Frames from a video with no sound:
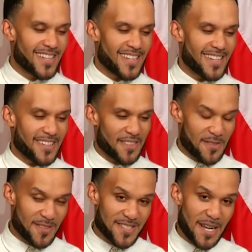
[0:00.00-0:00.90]

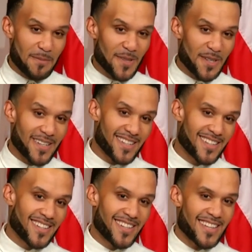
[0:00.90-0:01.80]
through the Schomburg
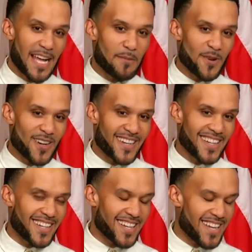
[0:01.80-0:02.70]

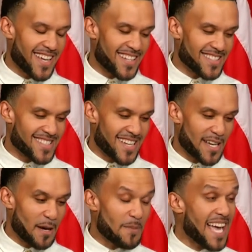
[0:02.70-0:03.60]
Library and
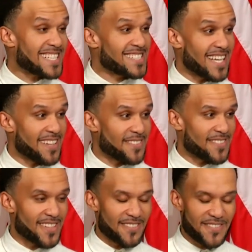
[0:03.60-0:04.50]
a past
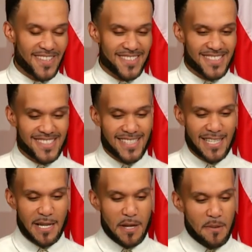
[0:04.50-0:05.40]
life, it feels.
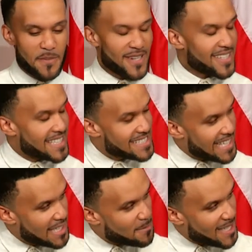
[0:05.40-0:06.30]
But
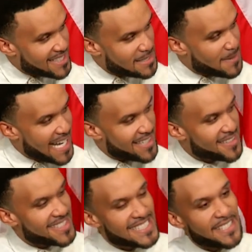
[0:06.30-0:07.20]
excited about this panel
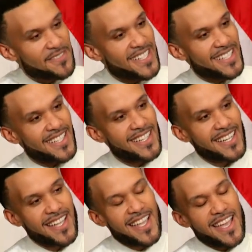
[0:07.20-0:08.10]
this evening
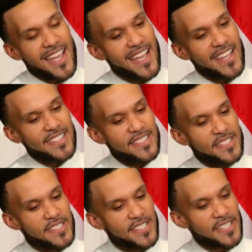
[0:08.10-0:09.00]

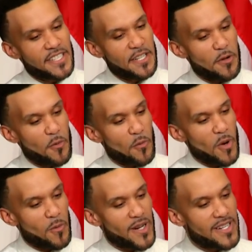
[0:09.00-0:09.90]
and, you know,
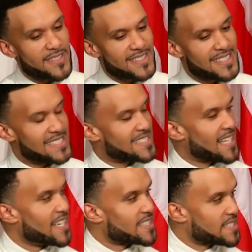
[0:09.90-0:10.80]
what we're here to
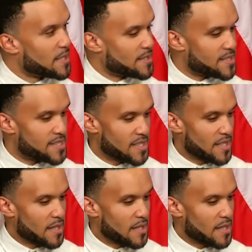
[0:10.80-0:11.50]
discuss and